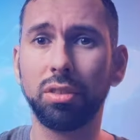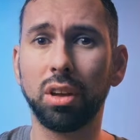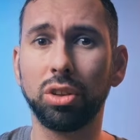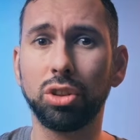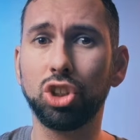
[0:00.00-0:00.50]

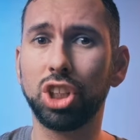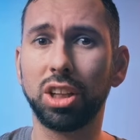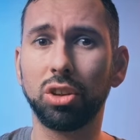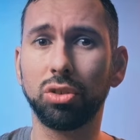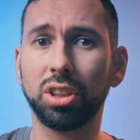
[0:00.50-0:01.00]
on the
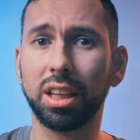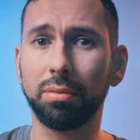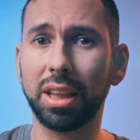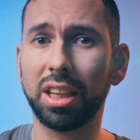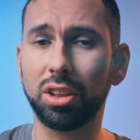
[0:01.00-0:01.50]
channel that I
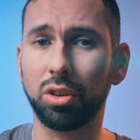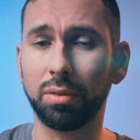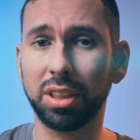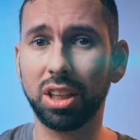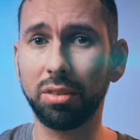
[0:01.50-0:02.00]
may or
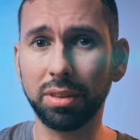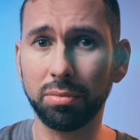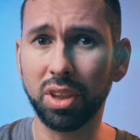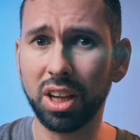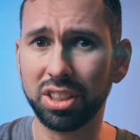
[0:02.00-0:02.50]
may not be
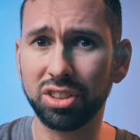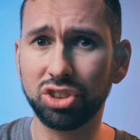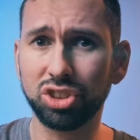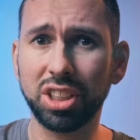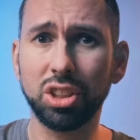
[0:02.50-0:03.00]
plotting
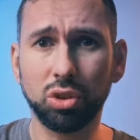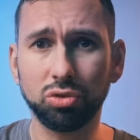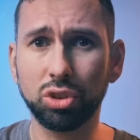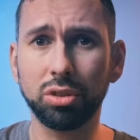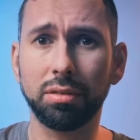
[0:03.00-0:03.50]
to take
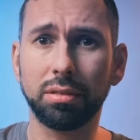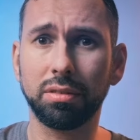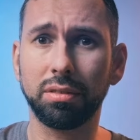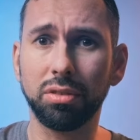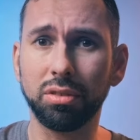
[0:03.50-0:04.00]
over.
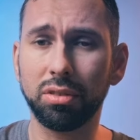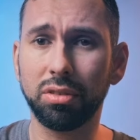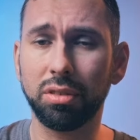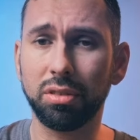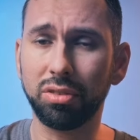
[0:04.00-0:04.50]

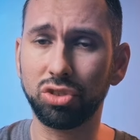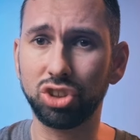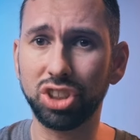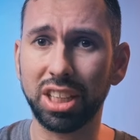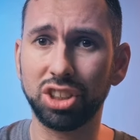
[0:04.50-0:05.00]

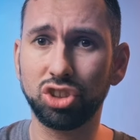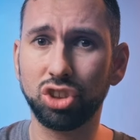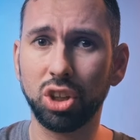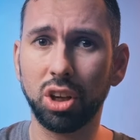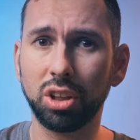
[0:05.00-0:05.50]
Today's
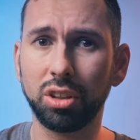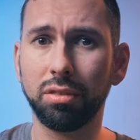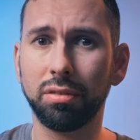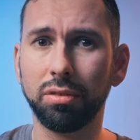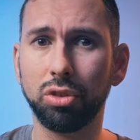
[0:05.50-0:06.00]
star,
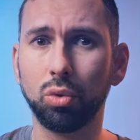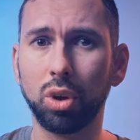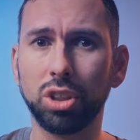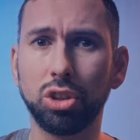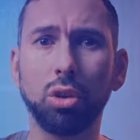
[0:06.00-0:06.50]
the
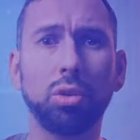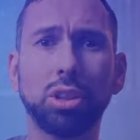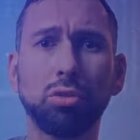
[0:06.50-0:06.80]
one and only